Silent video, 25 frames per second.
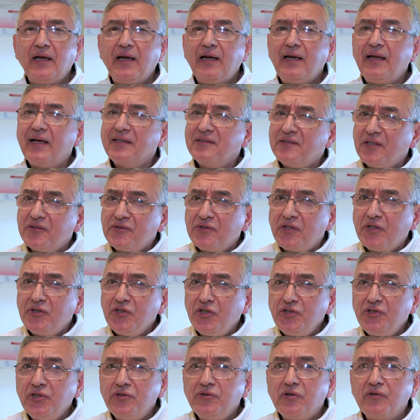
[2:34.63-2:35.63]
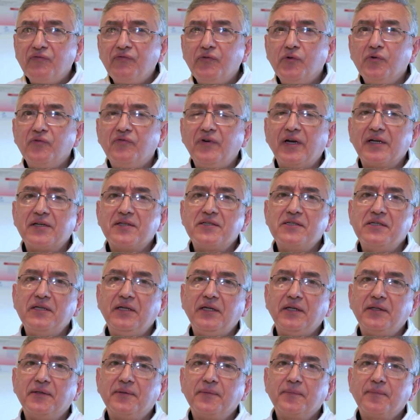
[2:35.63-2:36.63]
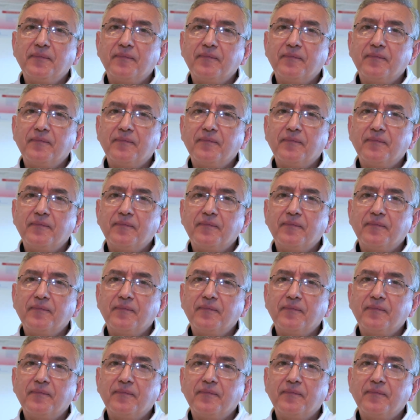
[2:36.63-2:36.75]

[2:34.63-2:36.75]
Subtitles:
like the traditional flu vaccine.